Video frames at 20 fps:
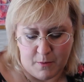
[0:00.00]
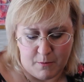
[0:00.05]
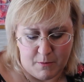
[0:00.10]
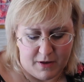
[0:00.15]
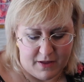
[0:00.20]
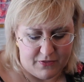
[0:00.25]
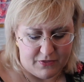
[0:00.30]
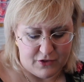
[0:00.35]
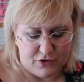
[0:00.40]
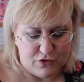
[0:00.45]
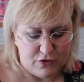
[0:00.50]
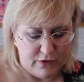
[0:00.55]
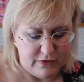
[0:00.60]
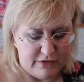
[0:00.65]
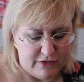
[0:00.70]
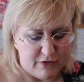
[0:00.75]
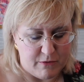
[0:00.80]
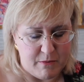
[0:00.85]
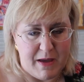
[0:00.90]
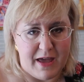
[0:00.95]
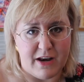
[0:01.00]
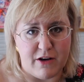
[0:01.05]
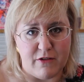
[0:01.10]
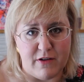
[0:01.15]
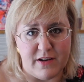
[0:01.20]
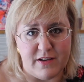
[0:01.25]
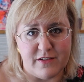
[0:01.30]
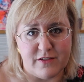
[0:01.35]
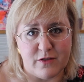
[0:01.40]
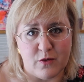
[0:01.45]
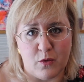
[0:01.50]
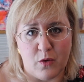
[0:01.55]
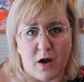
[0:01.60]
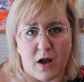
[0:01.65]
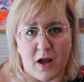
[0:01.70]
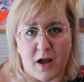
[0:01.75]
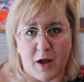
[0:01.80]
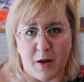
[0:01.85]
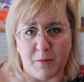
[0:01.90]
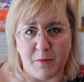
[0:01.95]
But the truth of the matter is,
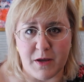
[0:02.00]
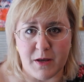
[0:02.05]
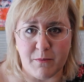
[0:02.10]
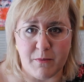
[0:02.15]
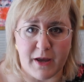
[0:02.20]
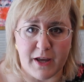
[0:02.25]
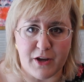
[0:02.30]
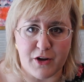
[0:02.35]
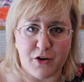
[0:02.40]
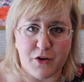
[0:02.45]
in my